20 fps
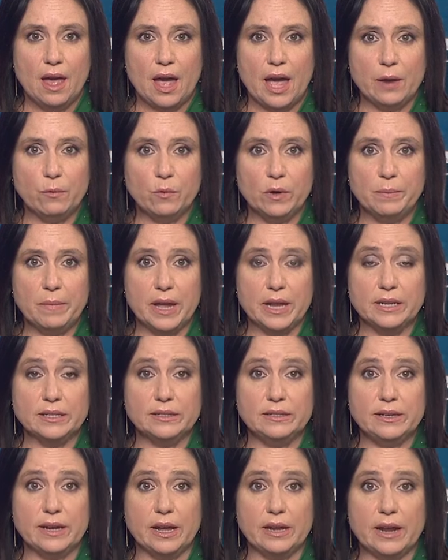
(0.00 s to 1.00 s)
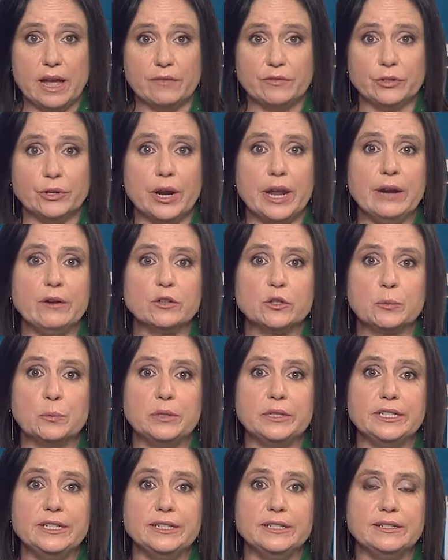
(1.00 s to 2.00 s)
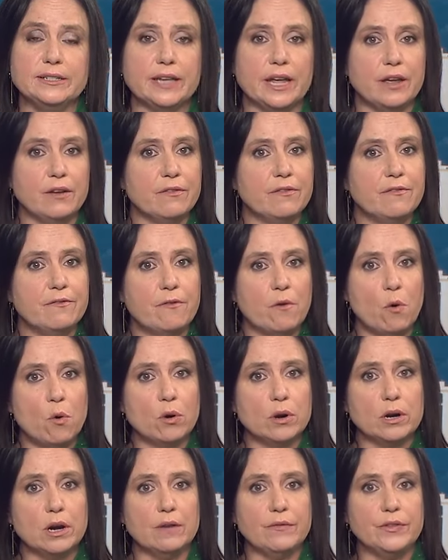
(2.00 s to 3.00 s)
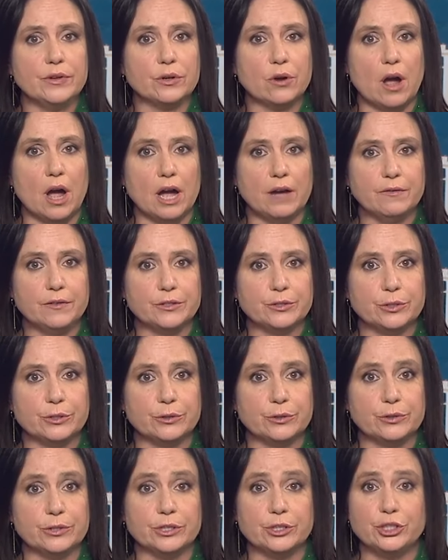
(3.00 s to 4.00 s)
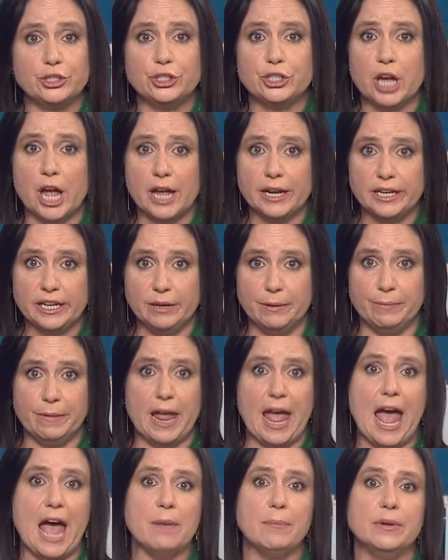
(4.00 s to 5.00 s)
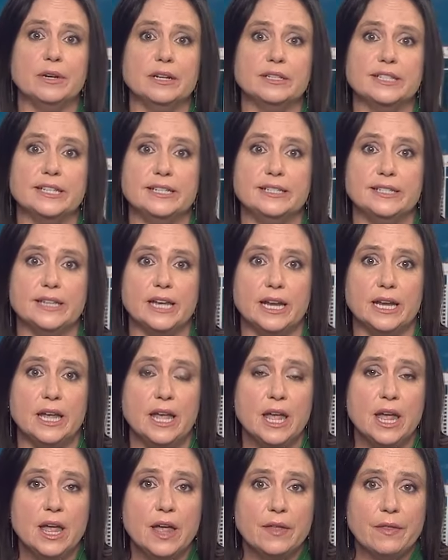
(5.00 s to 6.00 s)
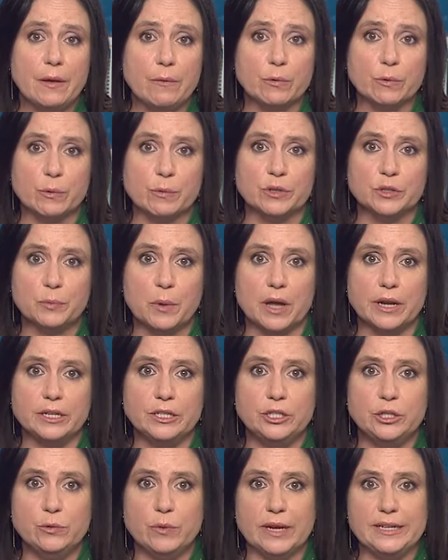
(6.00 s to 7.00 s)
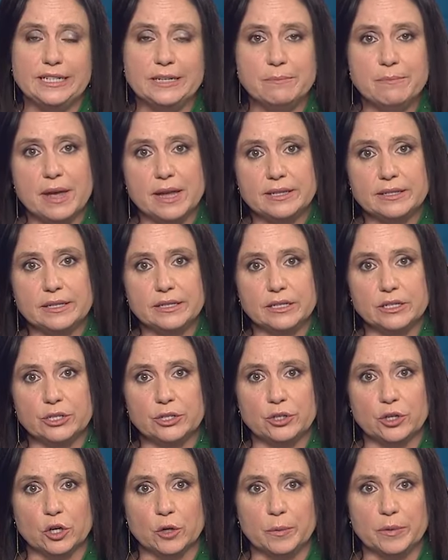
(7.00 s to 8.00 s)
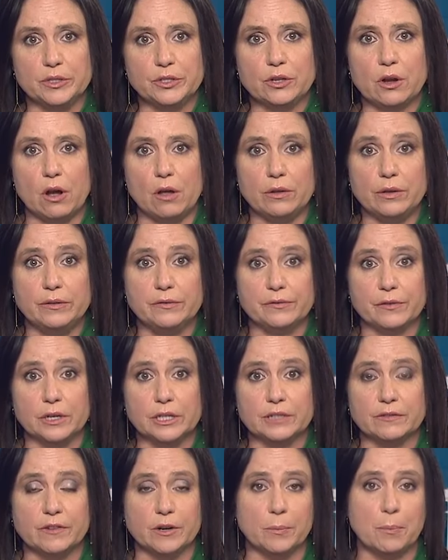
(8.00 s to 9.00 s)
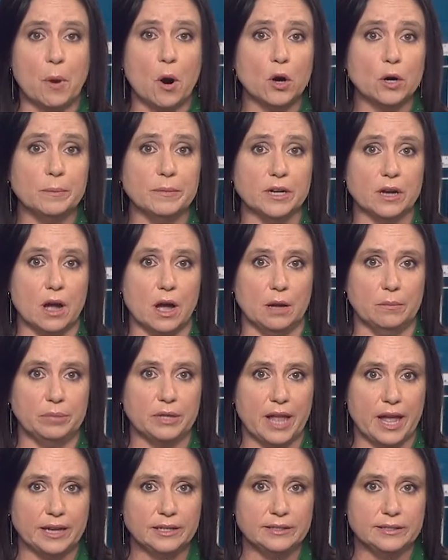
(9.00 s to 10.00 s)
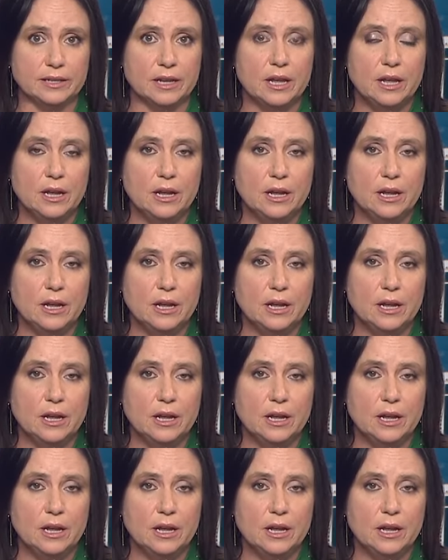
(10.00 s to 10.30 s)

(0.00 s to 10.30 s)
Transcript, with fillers: And one man is dead after Anchorage police say four of their officers shot him. Happened, as they say, they were responding to a domestic disturbance call in front of an apartment complex.